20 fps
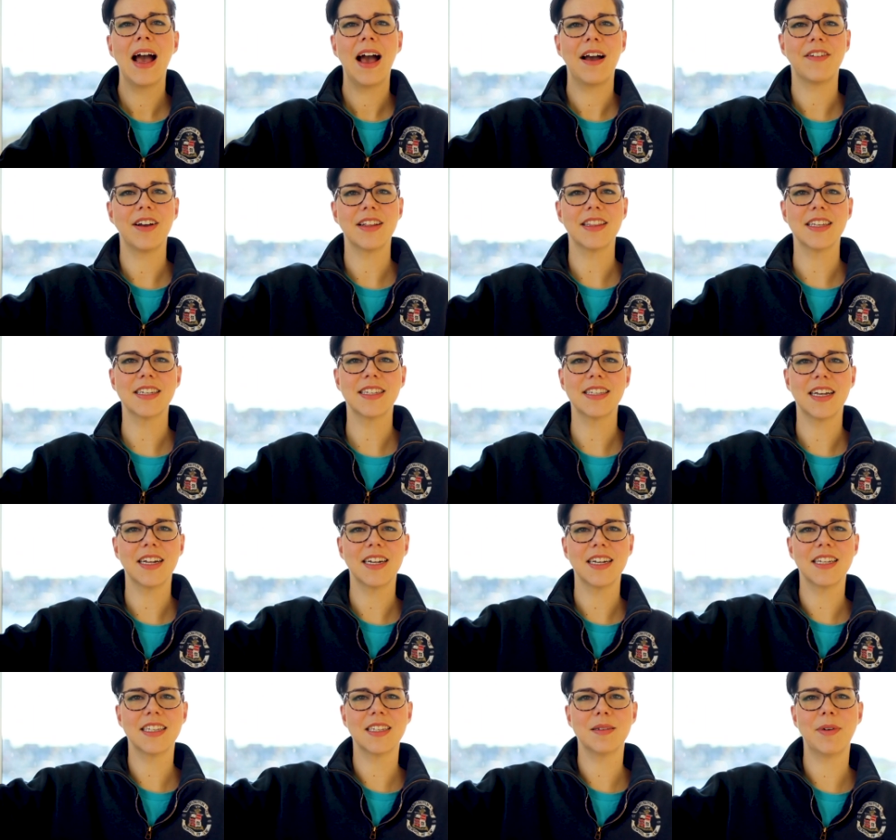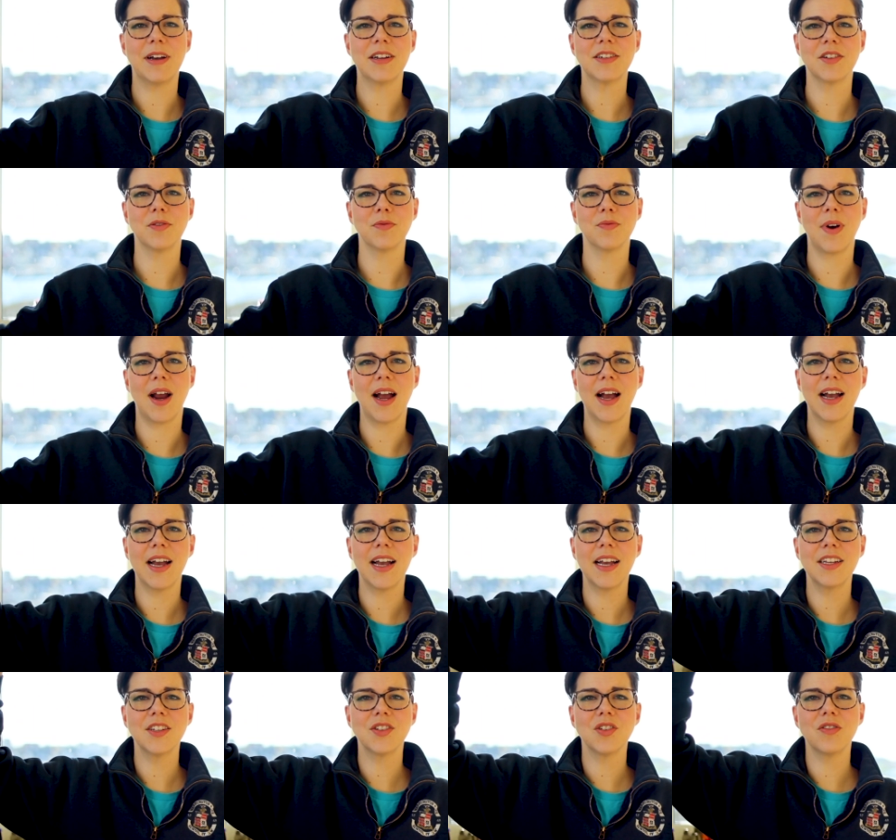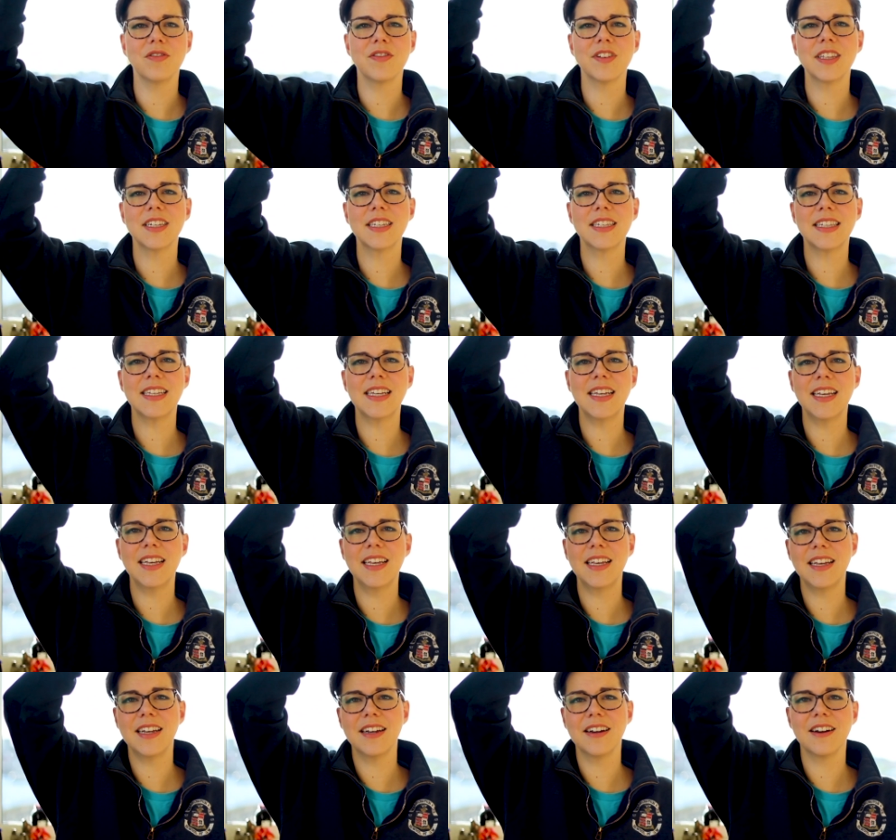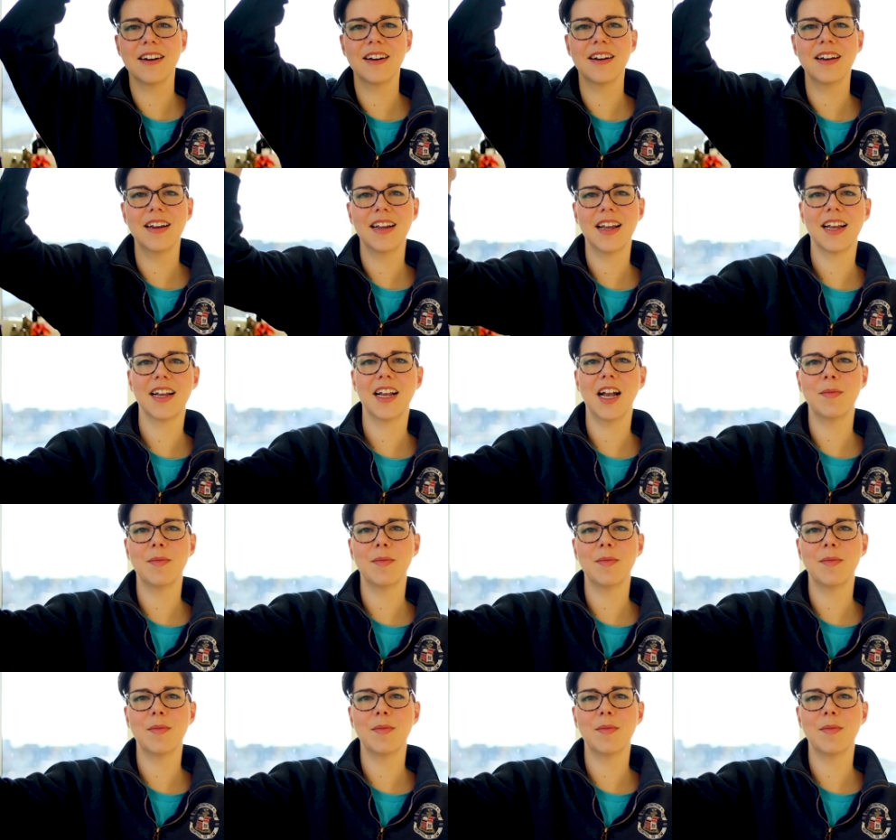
I've got the sun, it's about to rise over the sea here and